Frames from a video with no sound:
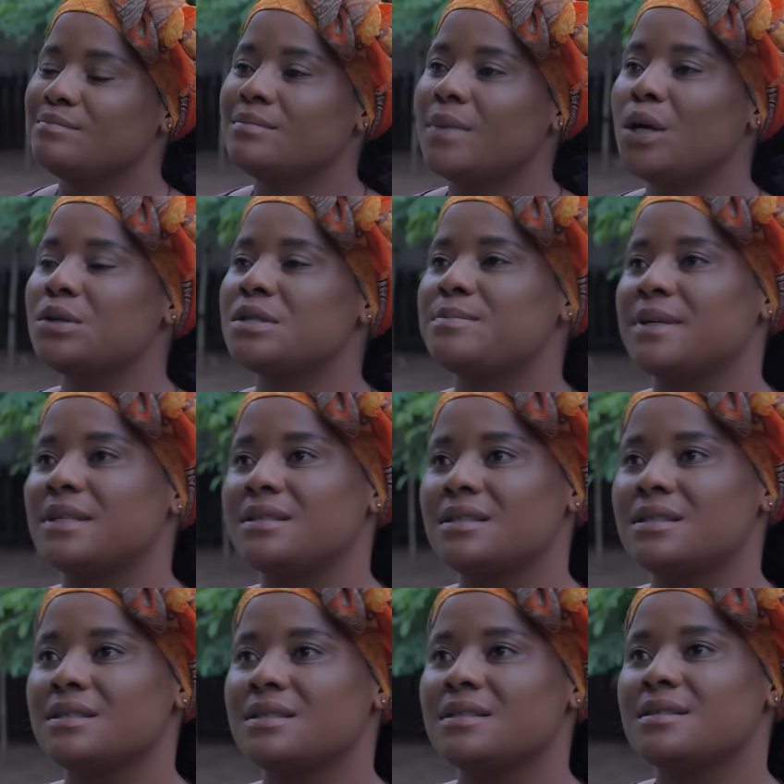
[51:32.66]
My husband.
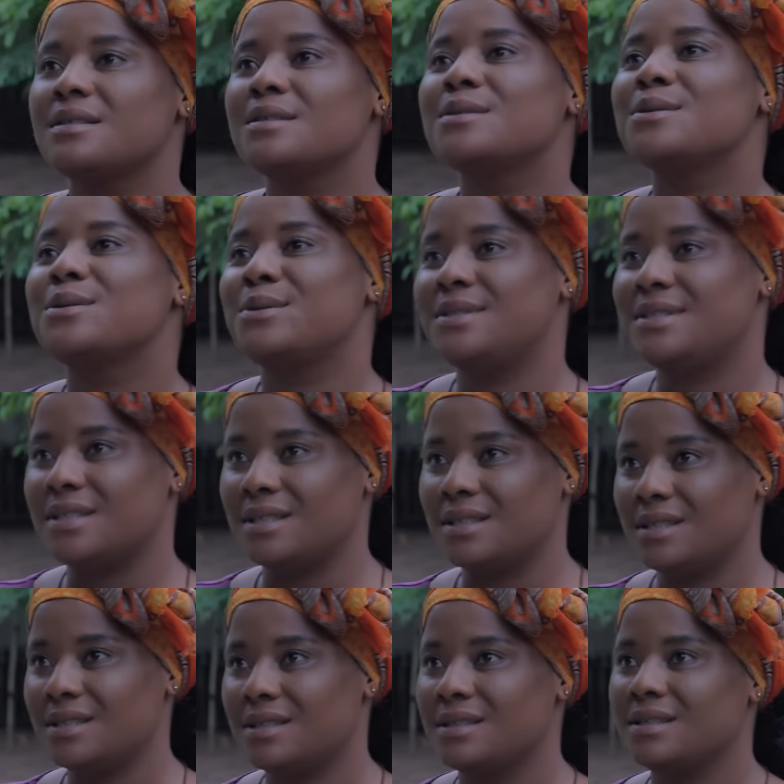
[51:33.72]
Good day.